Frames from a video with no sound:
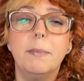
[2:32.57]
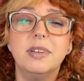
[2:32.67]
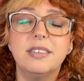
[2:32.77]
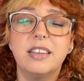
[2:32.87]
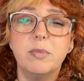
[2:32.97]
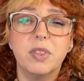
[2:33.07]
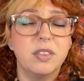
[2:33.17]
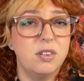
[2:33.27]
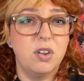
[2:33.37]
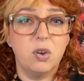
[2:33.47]
Same with like
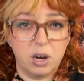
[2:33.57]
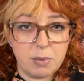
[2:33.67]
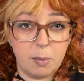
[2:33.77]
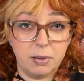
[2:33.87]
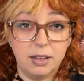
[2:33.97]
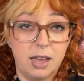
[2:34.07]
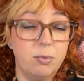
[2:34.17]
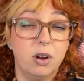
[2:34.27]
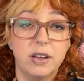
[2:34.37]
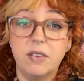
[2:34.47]
the New York Public
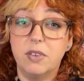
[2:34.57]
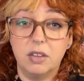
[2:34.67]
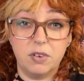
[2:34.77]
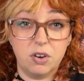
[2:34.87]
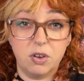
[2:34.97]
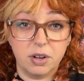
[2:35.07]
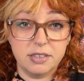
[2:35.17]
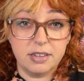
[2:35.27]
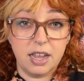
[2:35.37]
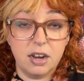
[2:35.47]
Library if you live in New York
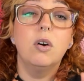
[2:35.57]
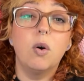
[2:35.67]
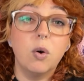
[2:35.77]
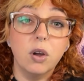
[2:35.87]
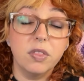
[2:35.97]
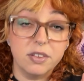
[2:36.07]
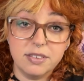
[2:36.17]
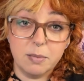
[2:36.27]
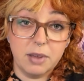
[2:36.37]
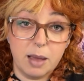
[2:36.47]
State. Or there's
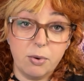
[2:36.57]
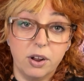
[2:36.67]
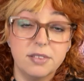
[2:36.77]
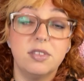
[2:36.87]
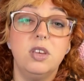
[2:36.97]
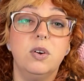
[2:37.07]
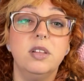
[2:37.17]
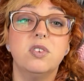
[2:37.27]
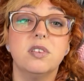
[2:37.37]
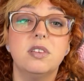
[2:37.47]
some libraries that you can
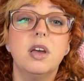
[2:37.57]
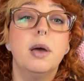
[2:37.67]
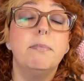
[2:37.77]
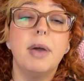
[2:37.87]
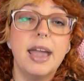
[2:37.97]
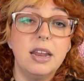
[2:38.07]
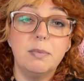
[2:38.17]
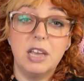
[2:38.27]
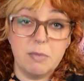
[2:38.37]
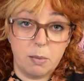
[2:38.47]
just pay to
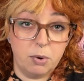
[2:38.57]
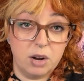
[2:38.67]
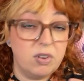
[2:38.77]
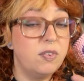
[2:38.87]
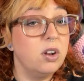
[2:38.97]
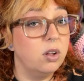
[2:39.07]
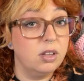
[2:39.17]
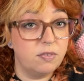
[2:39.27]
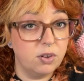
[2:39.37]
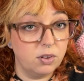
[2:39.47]
be a member of if you don't
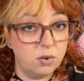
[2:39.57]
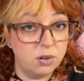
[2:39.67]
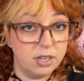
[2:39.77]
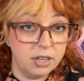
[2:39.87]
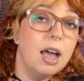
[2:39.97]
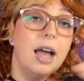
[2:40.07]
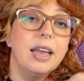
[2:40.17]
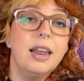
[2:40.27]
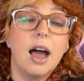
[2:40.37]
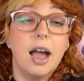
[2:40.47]
live there locally.
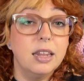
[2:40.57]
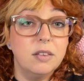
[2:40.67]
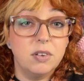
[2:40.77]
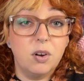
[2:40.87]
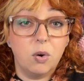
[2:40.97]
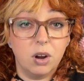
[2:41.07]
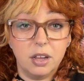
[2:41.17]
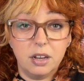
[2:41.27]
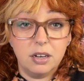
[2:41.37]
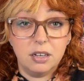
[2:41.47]
Again, I live in
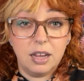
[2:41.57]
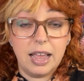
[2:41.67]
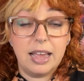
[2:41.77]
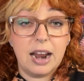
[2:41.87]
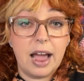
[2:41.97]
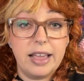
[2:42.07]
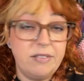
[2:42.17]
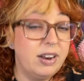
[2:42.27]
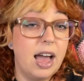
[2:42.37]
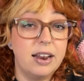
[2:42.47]
Oregon and I
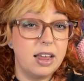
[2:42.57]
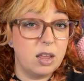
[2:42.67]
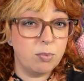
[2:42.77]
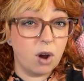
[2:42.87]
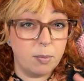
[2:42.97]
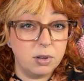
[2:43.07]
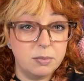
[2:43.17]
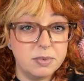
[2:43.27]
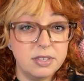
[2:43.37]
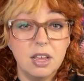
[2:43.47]
haven't had any
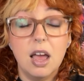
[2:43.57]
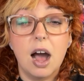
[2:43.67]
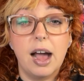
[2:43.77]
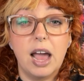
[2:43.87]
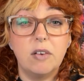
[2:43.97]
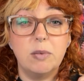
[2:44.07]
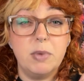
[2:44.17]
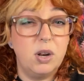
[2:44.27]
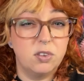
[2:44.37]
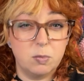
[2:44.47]
problems. I have a
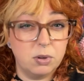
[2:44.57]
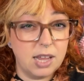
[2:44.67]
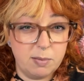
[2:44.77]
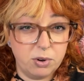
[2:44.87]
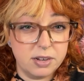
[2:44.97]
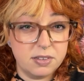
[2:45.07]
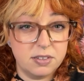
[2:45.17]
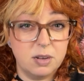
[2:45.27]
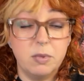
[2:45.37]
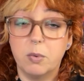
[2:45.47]
municipal library
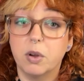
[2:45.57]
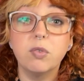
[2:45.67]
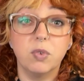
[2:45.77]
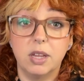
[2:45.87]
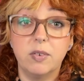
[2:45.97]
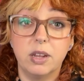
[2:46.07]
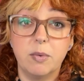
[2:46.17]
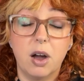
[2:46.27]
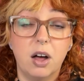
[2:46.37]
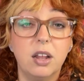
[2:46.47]
system that works really, really
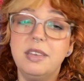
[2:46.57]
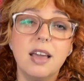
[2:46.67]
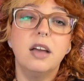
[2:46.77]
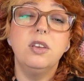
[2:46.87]
well. Yeah,